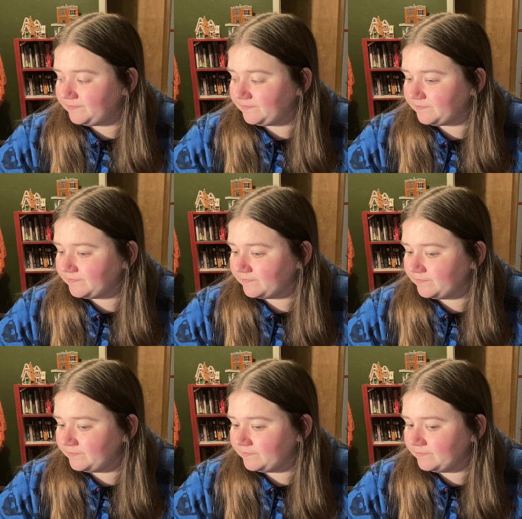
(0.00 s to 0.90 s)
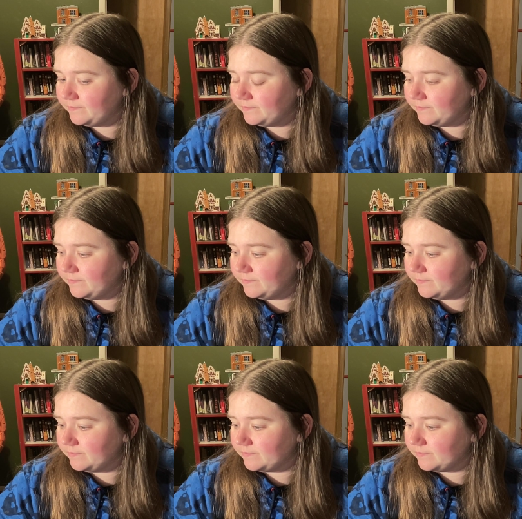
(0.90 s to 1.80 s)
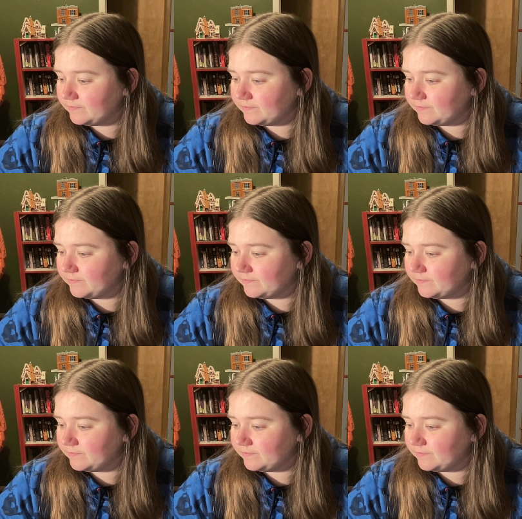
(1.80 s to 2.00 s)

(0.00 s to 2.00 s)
(no one is talking)